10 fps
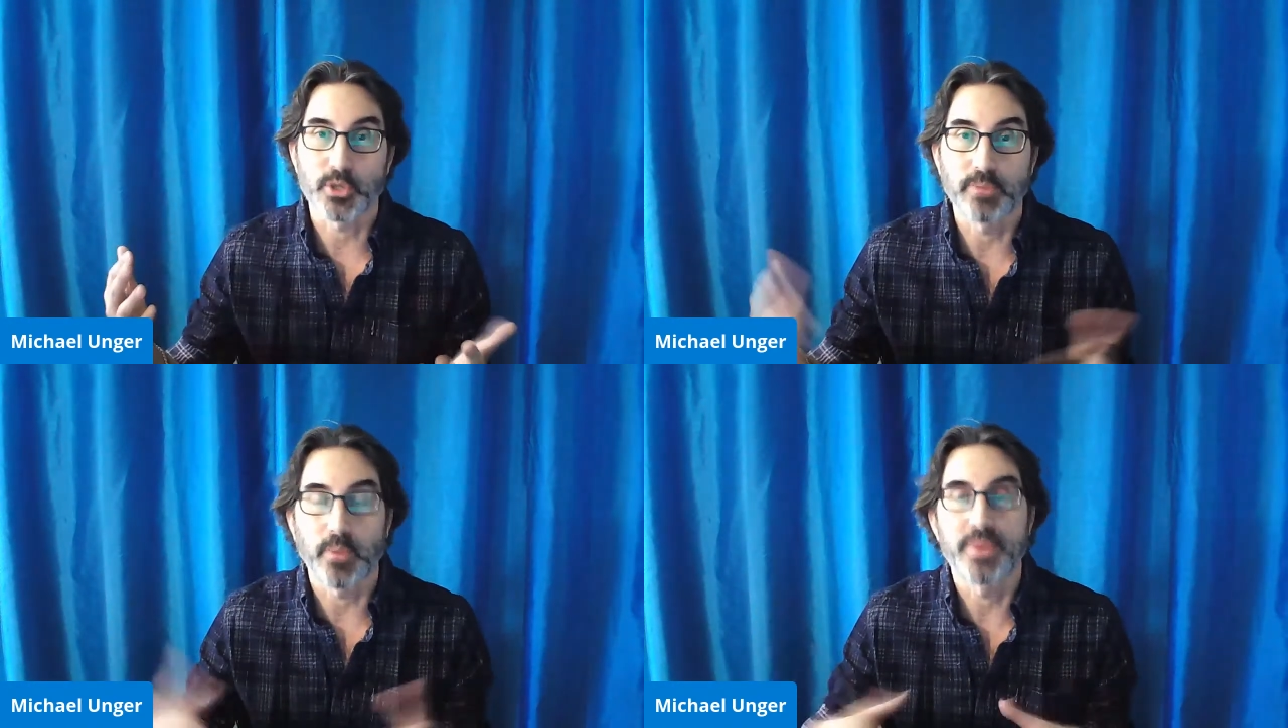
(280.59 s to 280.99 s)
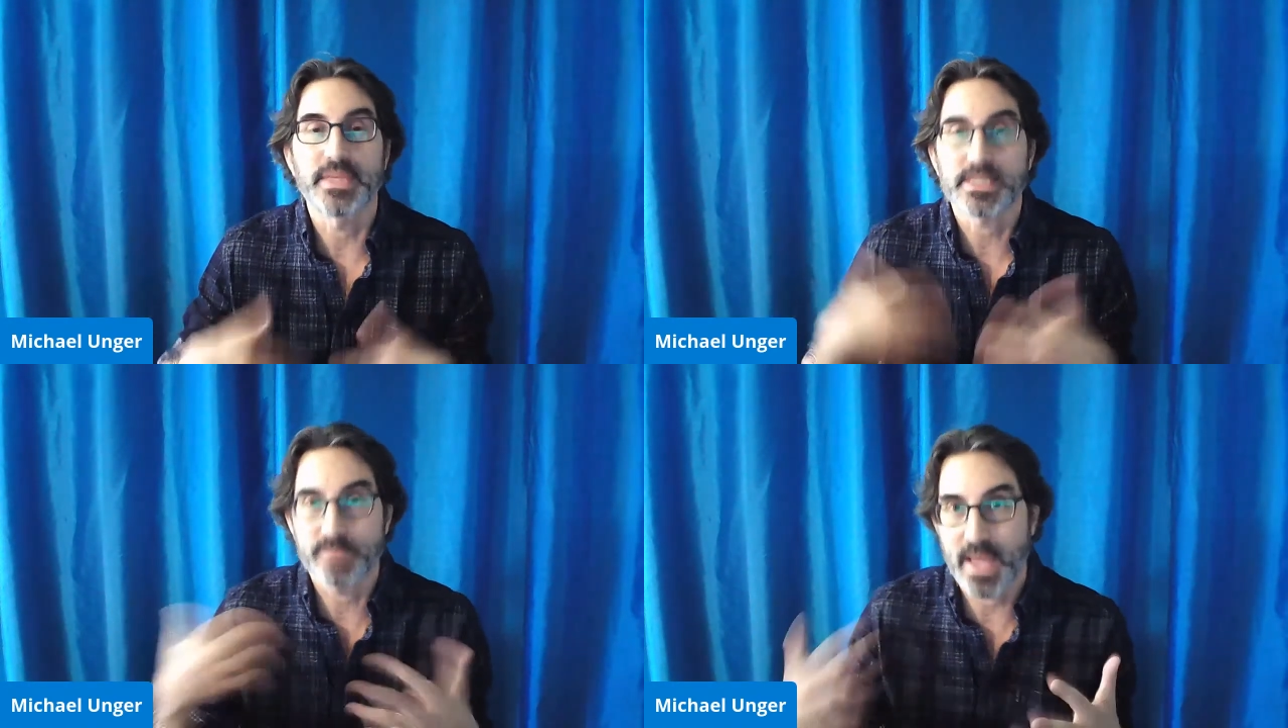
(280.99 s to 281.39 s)
But when
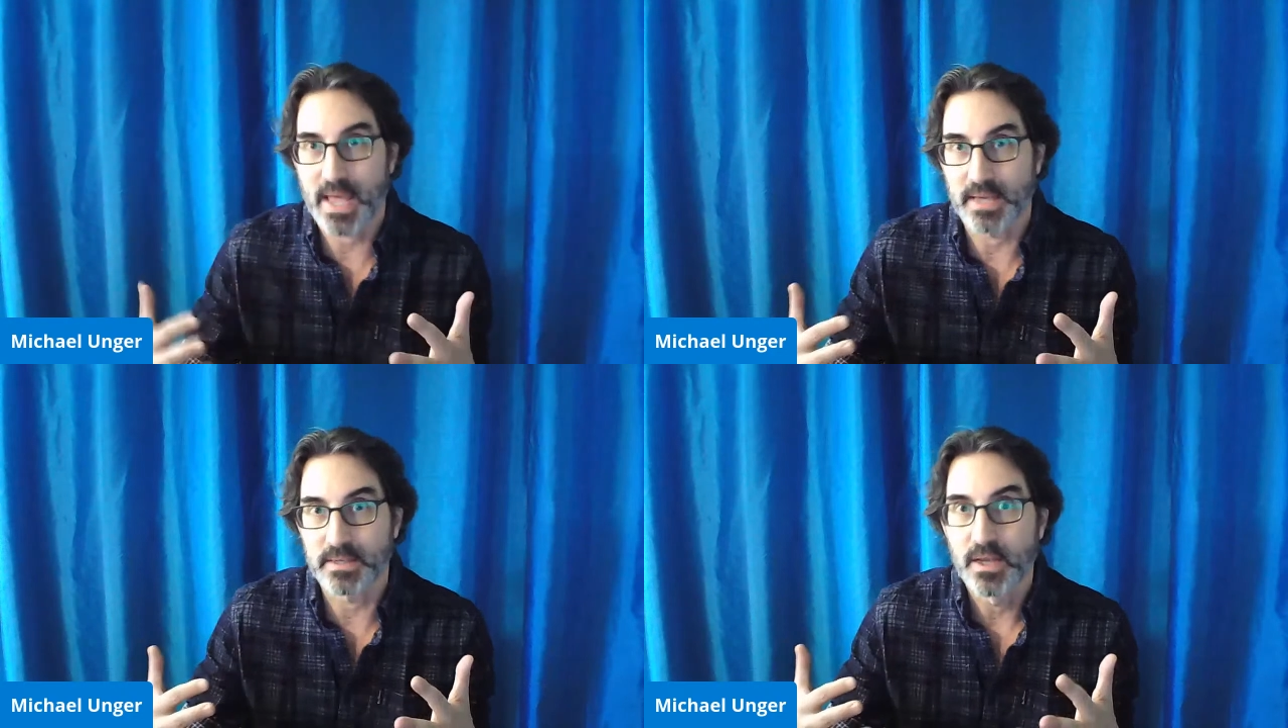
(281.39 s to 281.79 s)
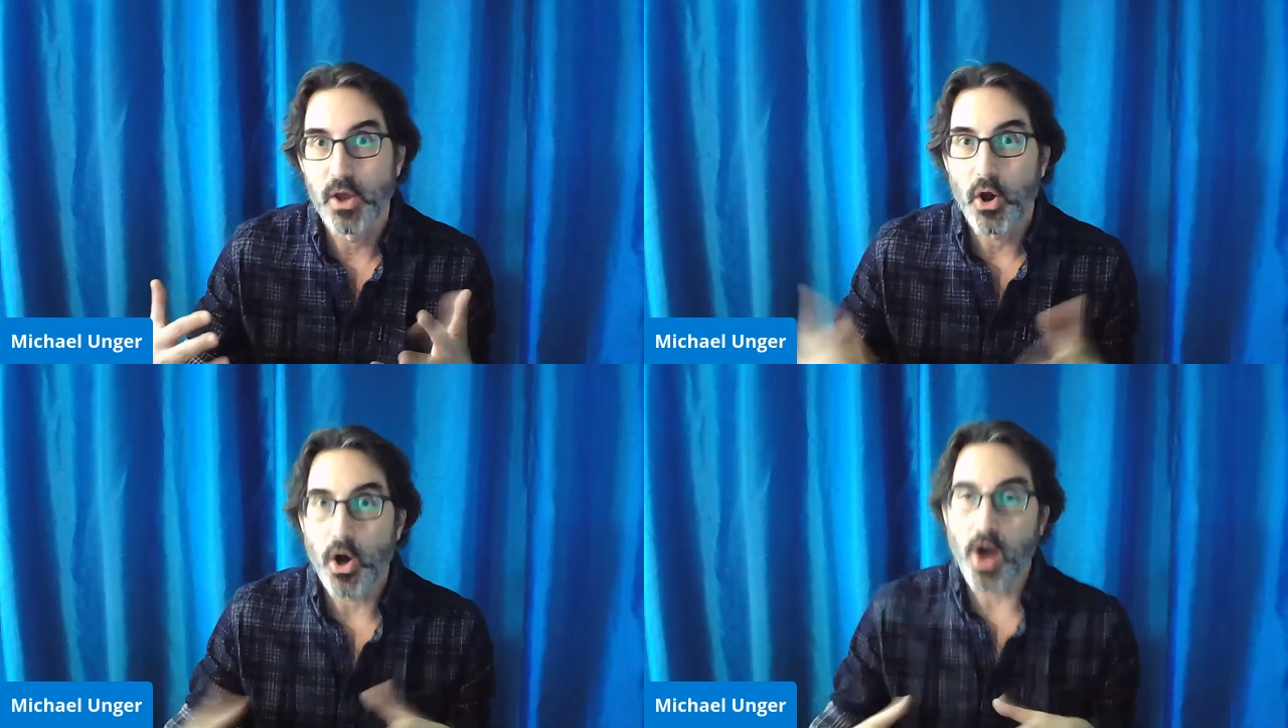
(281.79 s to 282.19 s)
this man
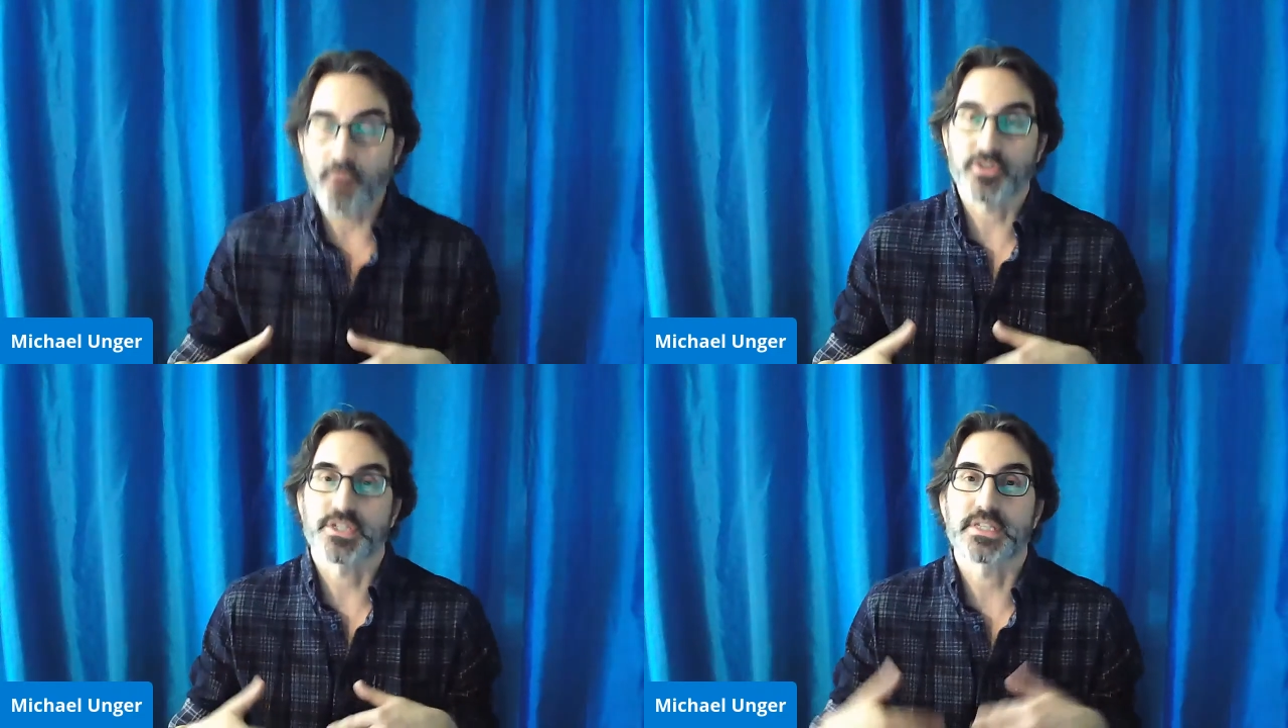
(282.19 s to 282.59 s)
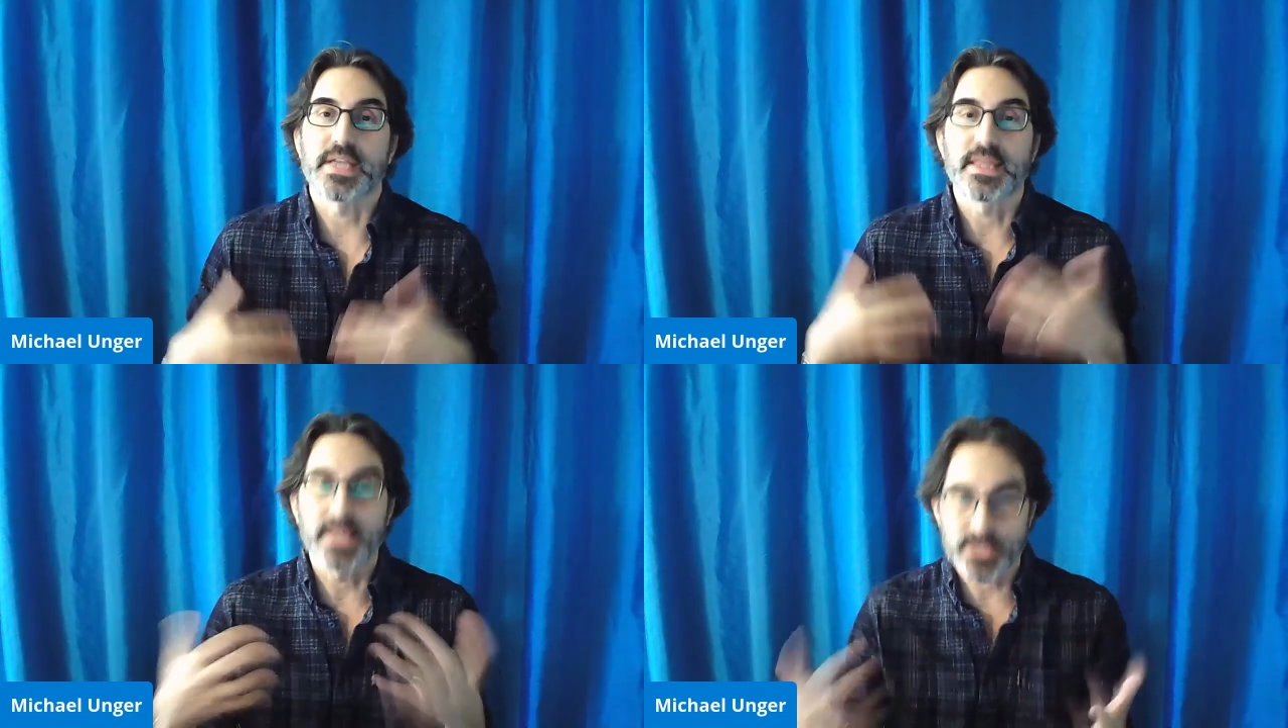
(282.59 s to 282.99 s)
offers to
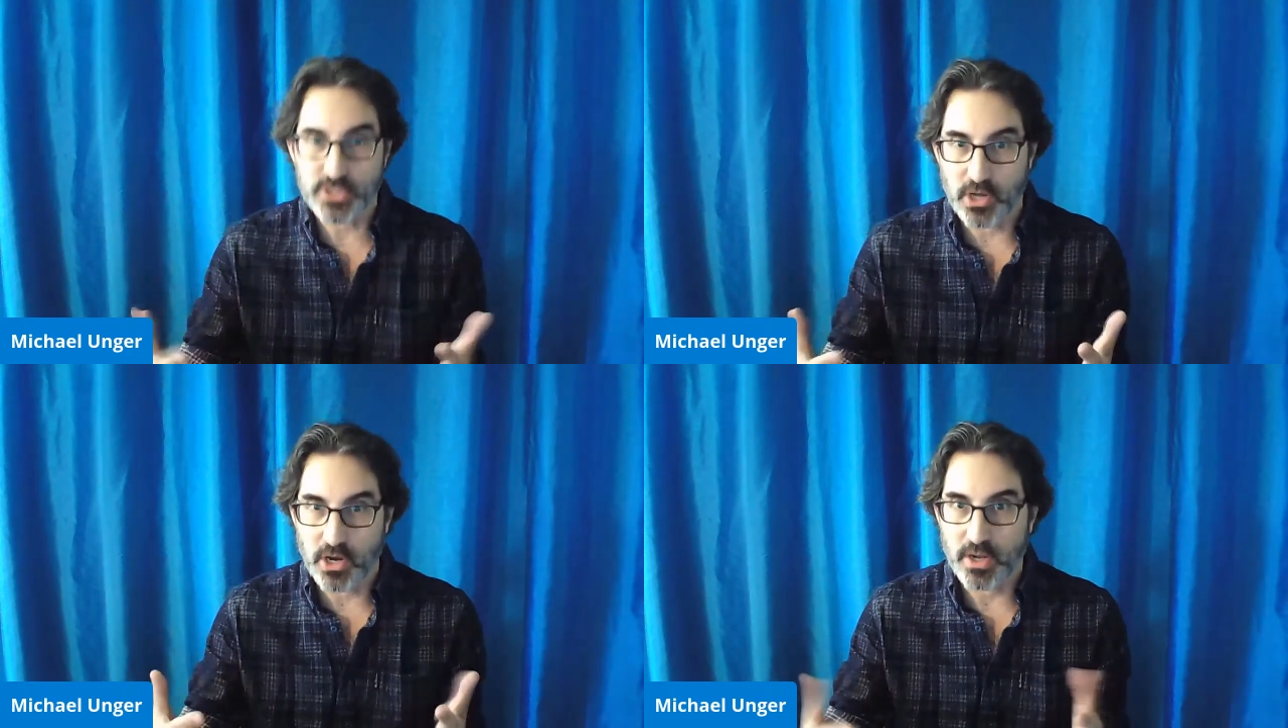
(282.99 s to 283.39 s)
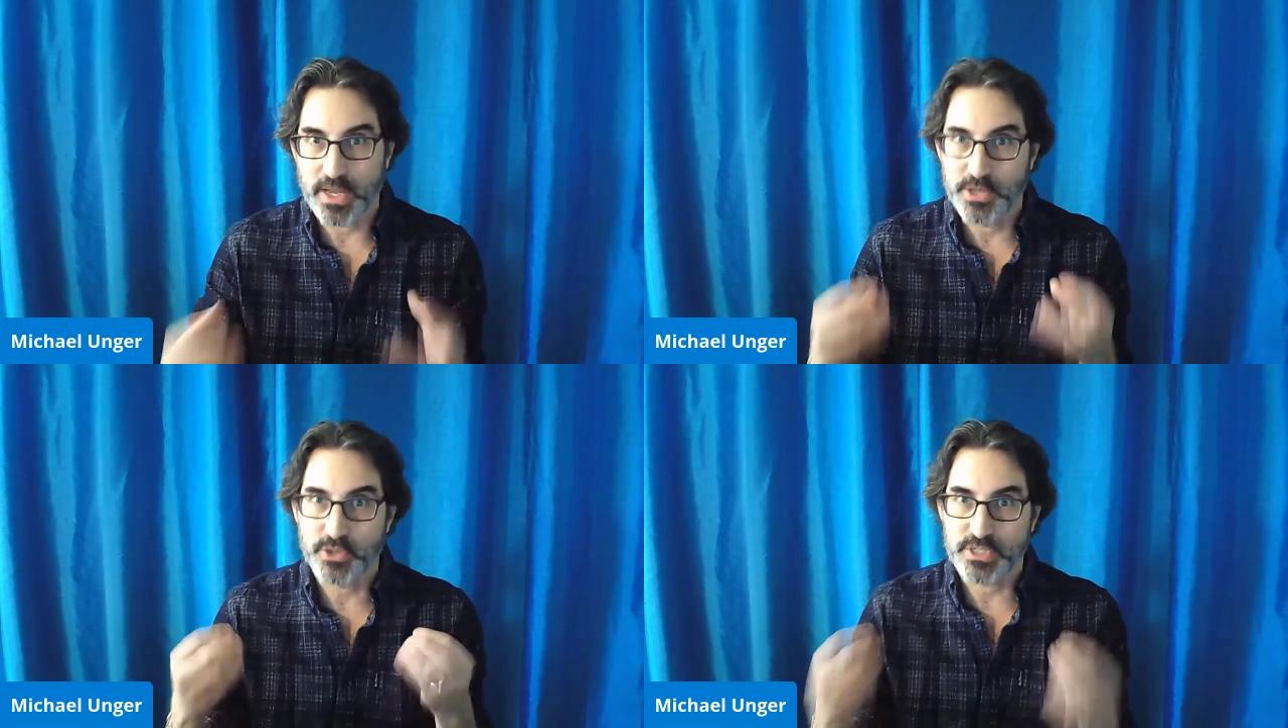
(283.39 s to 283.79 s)
sing this song
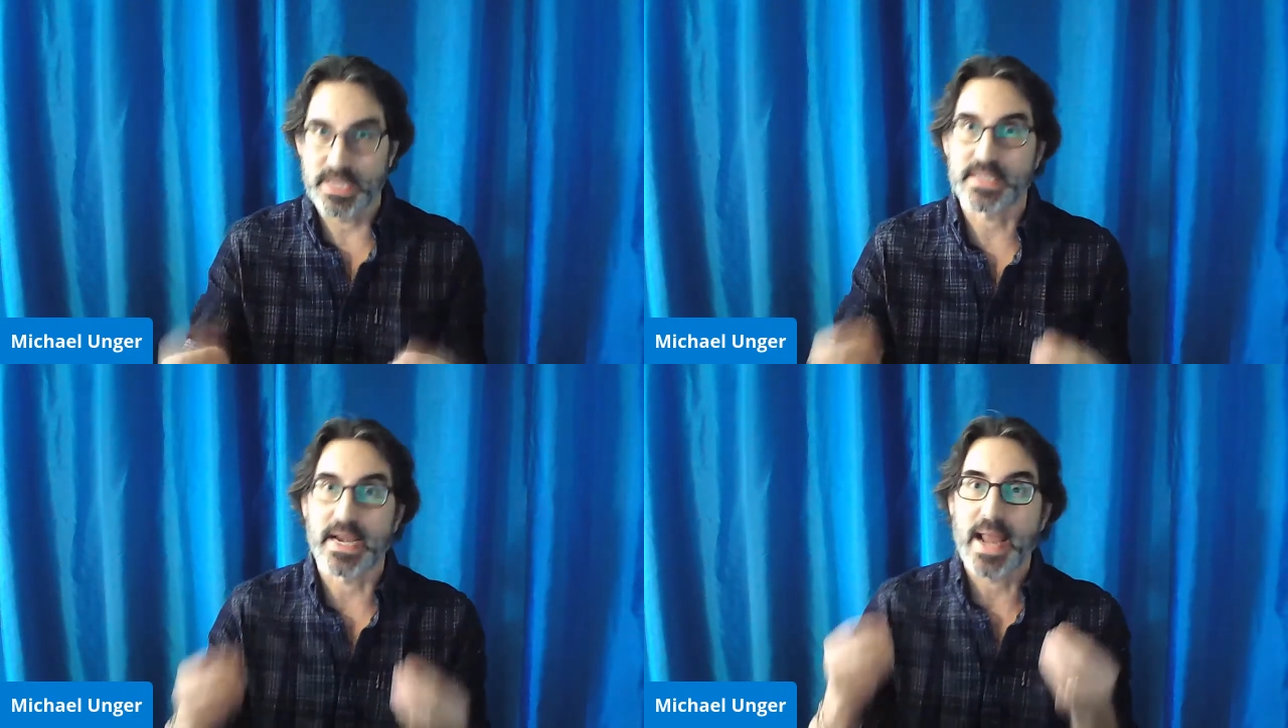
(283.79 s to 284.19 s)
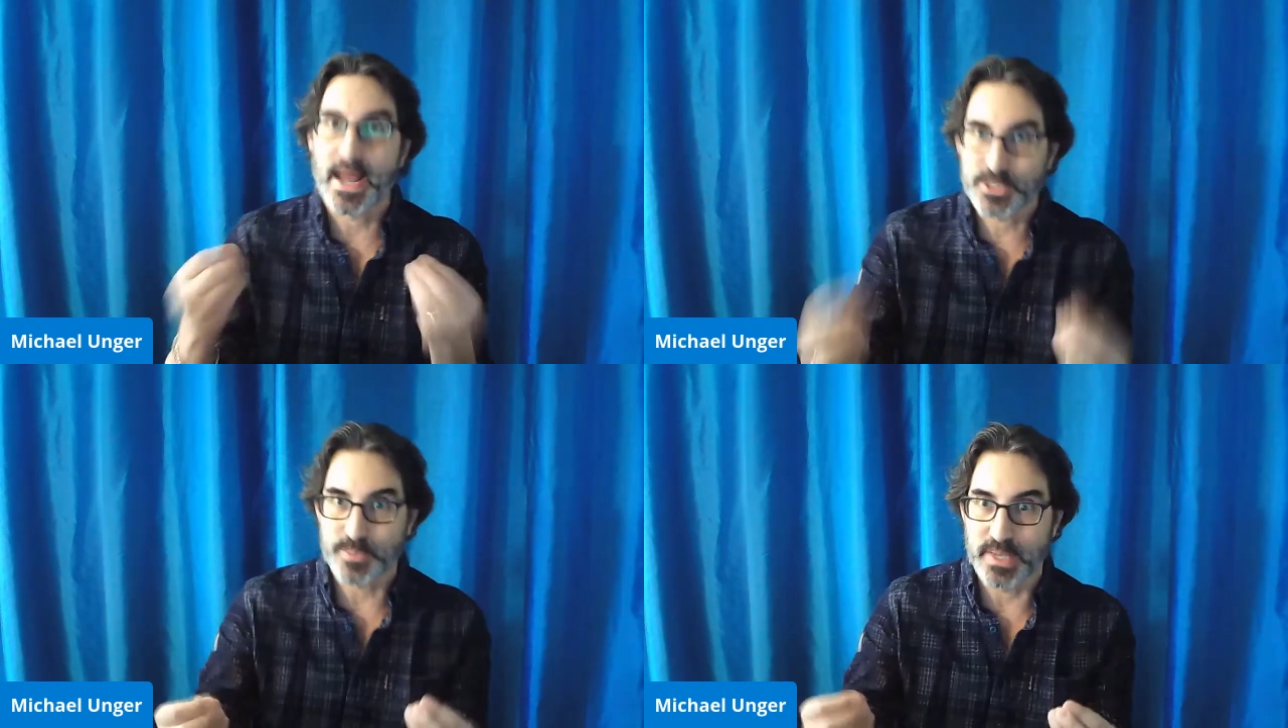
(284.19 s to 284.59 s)
at your season
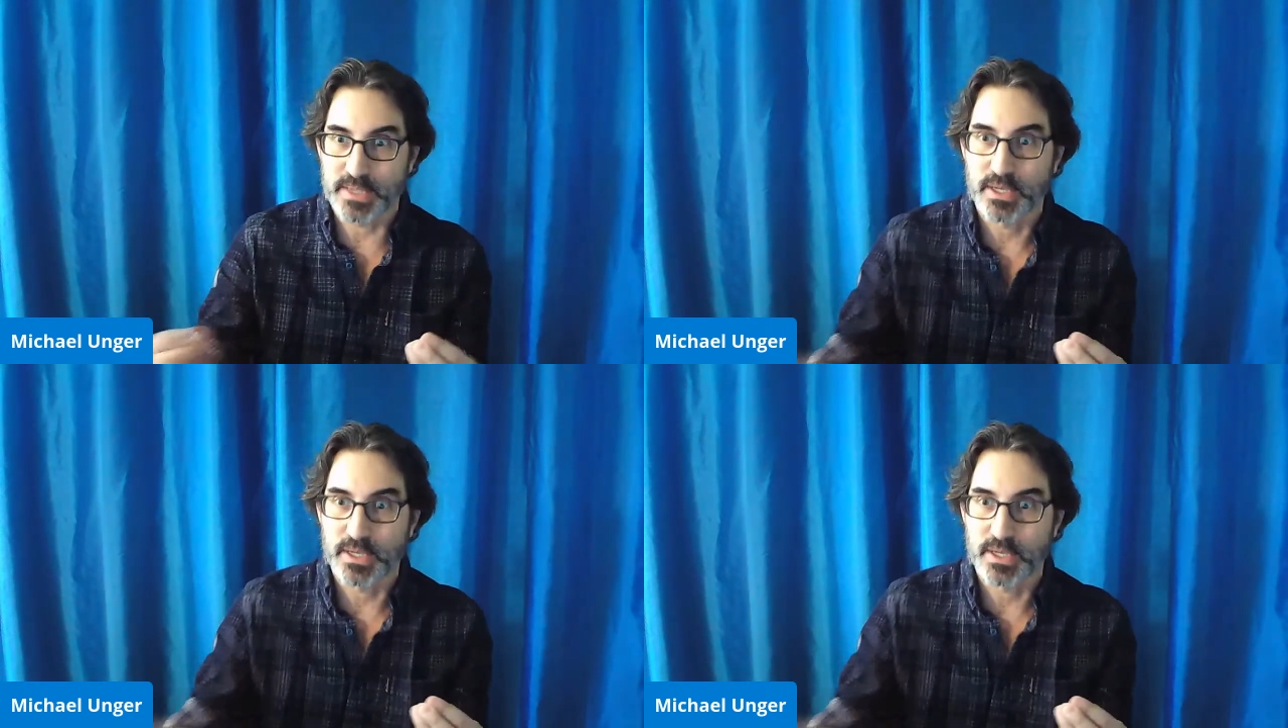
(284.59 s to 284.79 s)
announcement,